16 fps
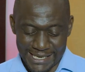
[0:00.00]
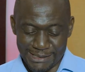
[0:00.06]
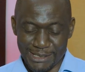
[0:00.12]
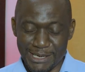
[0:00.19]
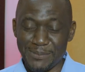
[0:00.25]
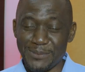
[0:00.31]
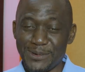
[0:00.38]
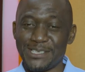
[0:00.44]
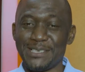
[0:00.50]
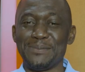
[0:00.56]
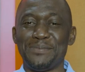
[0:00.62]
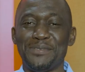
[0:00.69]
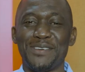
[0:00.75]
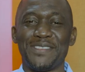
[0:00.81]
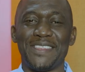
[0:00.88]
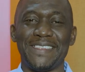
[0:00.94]
So the most
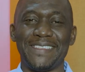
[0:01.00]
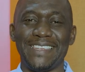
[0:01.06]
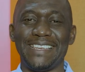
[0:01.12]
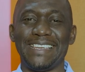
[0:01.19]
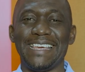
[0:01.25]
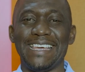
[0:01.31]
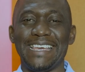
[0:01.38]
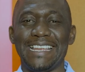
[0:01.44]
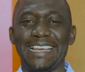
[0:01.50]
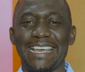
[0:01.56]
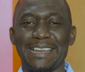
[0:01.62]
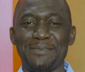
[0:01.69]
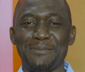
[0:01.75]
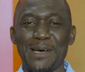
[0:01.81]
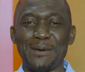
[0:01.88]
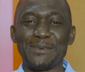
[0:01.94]
important thing, like
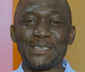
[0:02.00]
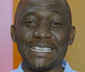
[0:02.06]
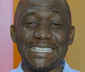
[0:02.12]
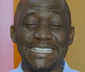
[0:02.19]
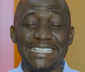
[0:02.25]
the Bible says,